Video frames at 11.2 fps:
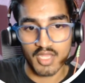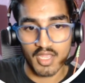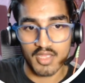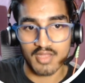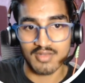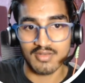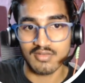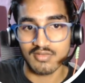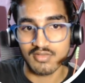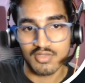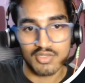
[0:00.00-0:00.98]
can
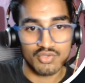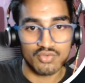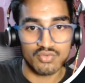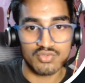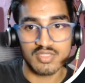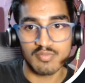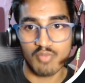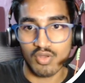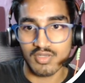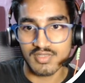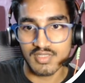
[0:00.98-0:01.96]
use the
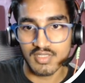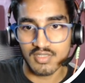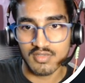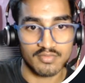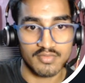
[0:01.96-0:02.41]
policy.